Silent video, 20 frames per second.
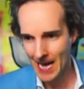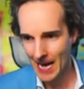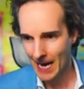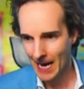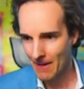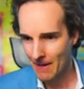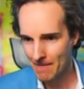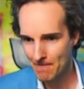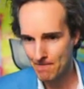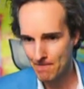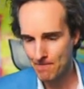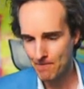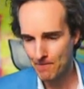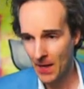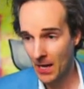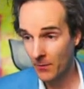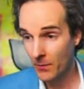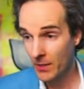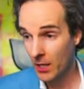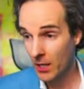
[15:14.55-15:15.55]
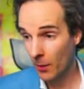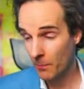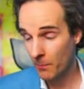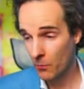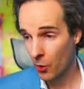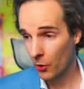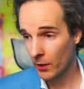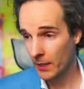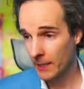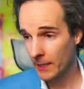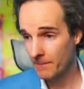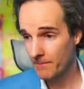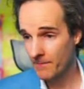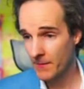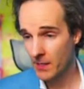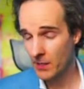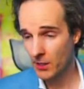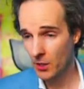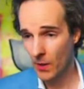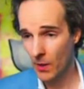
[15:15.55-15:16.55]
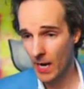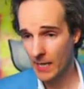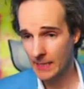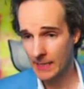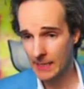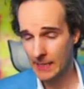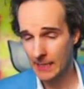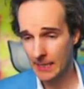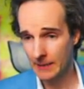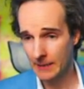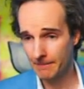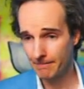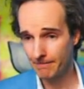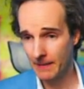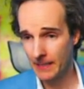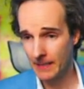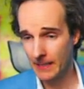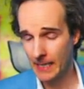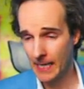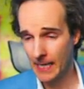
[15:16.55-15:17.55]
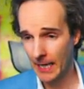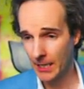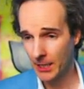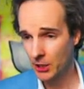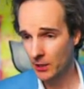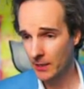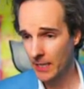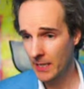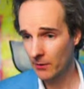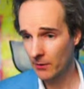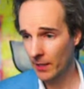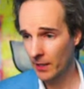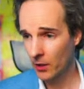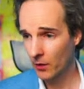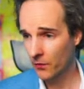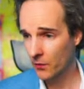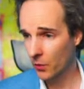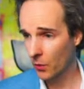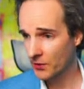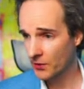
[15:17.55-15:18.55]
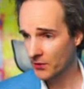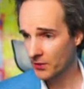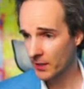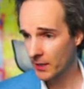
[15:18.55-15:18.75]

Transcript: Uh, then we got more um, U S um, electioneering, of course.